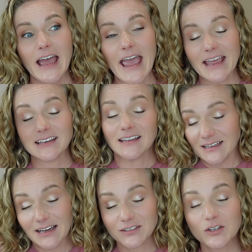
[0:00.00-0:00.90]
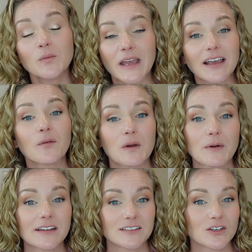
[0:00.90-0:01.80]
and assuming we
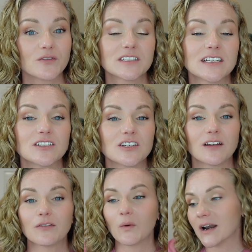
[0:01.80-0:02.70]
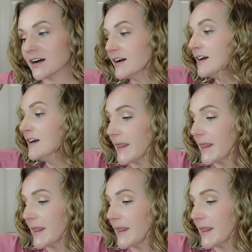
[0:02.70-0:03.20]
break the surface tension of the water,